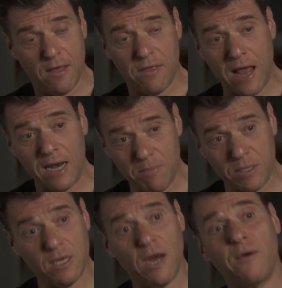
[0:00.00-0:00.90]
their
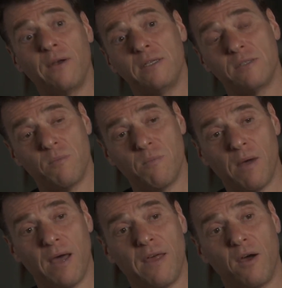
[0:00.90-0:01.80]
libertarianism,
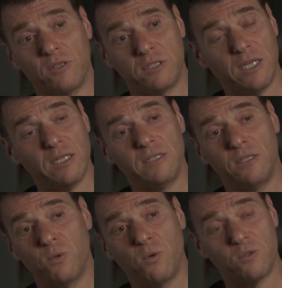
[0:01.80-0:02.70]
by their hostility
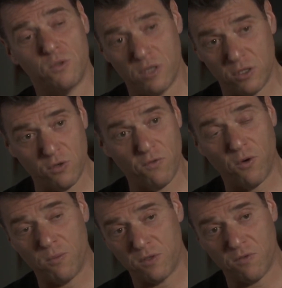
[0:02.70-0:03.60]
towards traditional
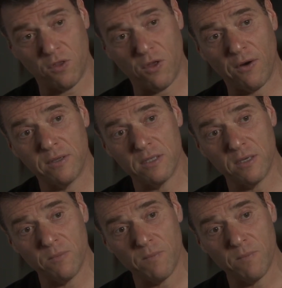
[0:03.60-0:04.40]
forms of authority.